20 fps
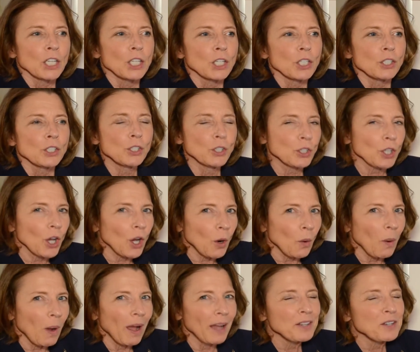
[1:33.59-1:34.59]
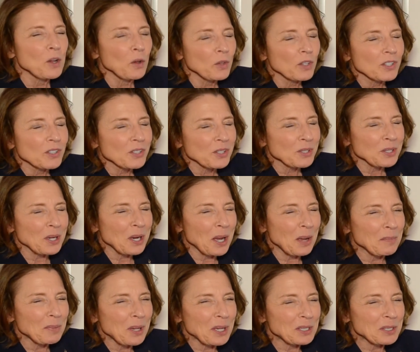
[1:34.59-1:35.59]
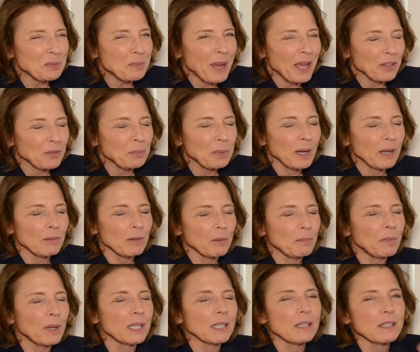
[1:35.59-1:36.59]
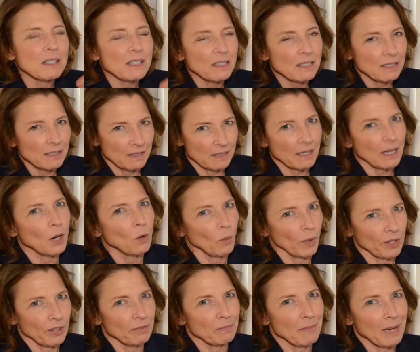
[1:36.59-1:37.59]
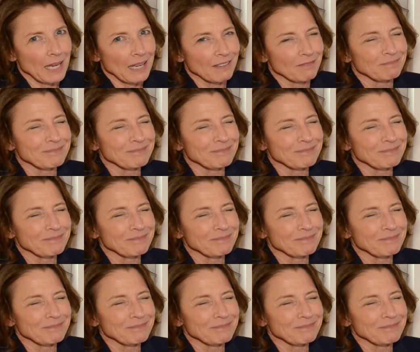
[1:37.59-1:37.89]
So, I know this is a complex math problem, but stick with me.